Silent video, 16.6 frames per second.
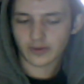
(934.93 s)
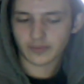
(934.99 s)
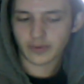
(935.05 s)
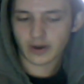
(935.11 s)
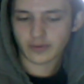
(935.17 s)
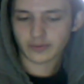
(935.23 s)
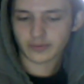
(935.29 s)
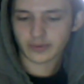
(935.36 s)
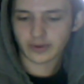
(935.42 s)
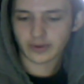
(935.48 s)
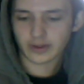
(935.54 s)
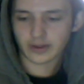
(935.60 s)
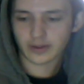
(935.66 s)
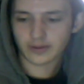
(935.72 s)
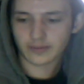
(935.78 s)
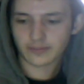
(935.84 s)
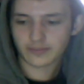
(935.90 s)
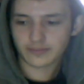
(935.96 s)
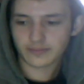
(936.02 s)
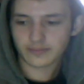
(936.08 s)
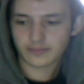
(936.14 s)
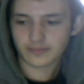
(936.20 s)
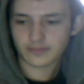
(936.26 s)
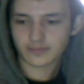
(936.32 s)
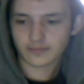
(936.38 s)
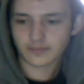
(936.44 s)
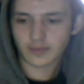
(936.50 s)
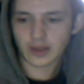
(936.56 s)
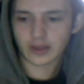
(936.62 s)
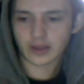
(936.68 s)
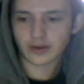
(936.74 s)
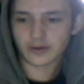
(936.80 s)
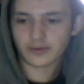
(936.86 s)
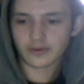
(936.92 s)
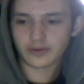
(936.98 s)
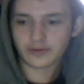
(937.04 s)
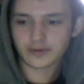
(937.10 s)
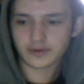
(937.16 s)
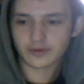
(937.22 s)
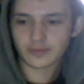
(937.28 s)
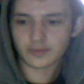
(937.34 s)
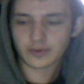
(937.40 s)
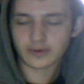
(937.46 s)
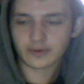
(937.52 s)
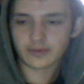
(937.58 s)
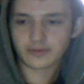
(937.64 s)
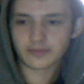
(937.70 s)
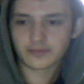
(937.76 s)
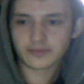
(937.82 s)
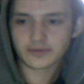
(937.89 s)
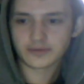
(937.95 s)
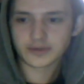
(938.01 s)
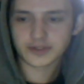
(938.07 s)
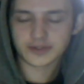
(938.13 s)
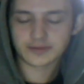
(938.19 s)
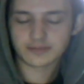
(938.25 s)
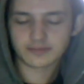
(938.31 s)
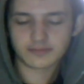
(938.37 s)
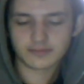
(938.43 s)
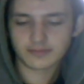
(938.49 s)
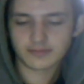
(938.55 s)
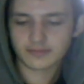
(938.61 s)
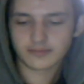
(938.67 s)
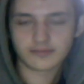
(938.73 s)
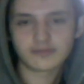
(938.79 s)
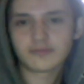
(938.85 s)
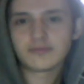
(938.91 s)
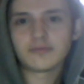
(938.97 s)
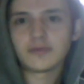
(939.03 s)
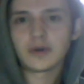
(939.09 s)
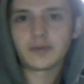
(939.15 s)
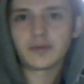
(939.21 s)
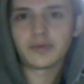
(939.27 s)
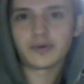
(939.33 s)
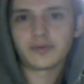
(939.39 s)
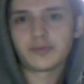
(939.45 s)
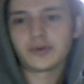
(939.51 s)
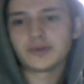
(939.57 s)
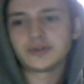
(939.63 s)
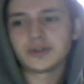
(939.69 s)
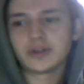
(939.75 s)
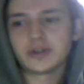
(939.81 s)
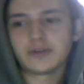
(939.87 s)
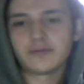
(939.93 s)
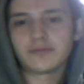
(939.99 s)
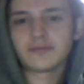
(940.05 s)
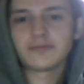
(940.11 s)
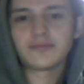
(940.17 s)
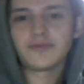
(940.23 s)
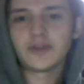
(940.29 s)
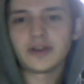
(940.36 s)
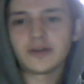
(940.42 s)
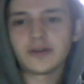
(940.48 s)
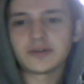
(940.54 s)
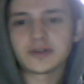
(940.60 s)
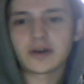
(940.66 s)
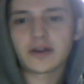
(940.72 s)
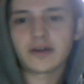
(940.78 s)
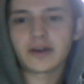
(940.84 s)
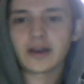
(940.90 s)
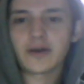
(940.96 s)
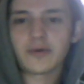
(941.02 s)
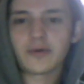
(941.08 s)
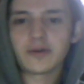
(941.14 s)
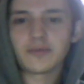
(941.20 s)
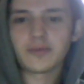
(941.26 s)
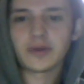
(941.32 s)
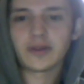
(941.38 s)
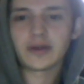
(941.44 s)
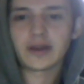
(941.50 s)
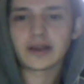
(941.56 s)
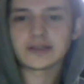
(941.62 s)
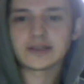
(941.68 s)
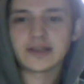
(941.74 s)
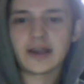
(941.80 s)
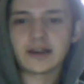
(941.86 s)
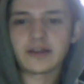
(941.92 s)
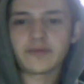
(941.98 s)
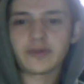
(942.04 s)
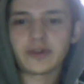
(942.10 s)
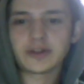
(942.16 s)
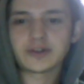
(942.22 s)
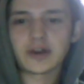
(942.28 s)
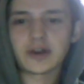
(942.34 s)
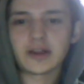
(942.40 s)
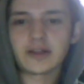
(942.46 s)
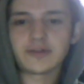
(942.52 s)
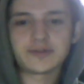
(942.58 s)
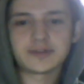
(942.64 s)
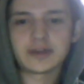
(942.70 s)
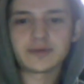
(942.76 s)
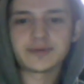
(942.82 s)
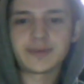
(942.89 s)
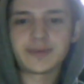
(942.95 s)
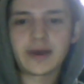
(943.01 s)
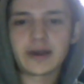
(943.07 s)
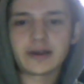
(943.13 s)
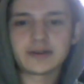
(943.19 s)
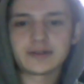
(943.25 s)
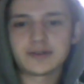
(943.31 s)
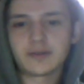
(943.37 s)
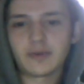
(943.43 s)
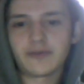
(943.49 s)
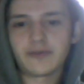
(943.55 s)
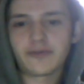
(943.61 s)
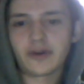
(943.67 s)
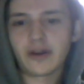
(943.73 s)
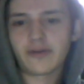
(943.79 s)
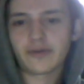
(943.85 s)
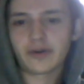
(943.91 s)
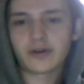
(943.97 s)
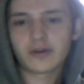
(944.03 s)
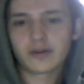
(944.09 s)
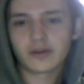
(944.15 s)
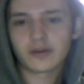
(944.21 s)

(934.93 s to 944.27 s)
probably make a new YouTube and just upload bullshit videos on it. Like, I wouldn't be like as active or like try to get those subs back because it took me forever.